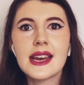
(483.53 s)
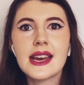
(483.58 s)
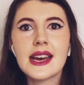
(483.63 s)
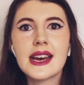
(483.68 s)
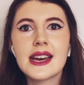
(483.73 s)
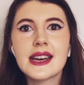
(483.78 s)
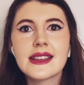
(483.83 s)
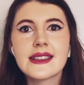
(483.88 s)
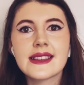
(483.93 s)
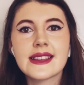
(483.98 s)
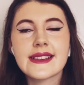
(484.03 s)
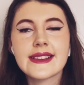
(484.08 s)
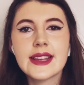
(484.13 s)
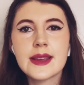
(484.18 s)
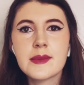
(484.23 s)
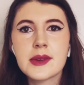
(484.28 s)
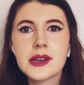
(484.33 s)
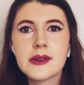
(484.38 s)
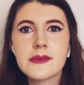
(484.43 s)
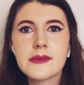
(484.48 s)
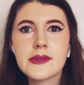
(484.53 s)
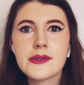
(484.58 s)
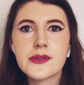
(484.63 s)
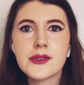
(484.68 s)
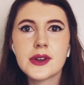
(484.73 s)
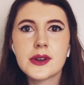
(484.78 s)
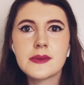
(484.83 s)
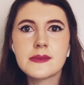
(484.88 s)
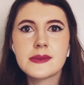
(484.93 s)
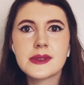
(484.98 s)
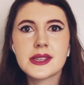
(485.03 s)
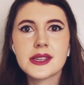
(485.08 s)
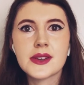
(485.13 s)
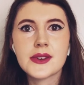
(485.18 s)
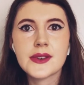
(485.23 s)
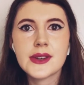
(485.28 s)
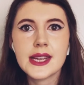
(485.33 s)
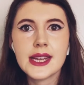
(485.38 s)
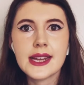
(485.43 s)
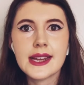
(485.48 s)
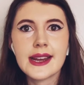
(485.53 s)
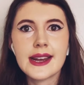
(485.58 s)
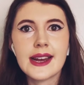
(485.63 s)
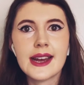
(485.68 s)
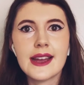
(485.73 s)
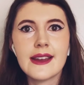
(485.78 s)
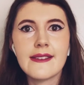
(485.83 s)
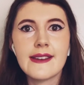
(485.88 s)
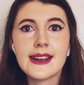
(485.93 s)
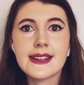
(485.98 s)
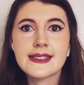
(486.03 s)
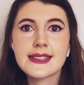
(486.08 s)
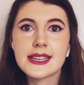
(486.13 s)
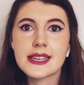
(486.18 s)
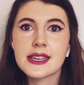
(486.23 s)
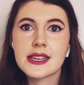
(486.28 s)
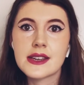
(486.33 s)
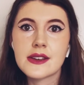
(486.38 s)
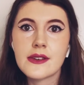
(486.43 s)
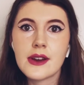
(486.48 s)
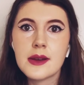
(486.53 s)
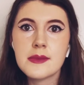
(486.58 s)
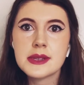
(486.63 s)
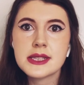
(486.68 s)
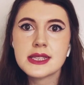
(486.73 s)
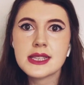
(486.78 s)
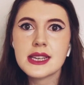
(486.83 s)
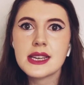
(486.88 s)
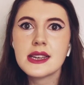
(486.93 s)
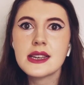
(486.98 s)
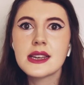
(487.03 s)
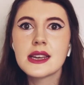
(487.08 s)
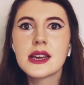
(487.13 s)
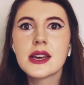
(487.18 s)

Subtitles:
and this name comes from the Greek hieratica grammata,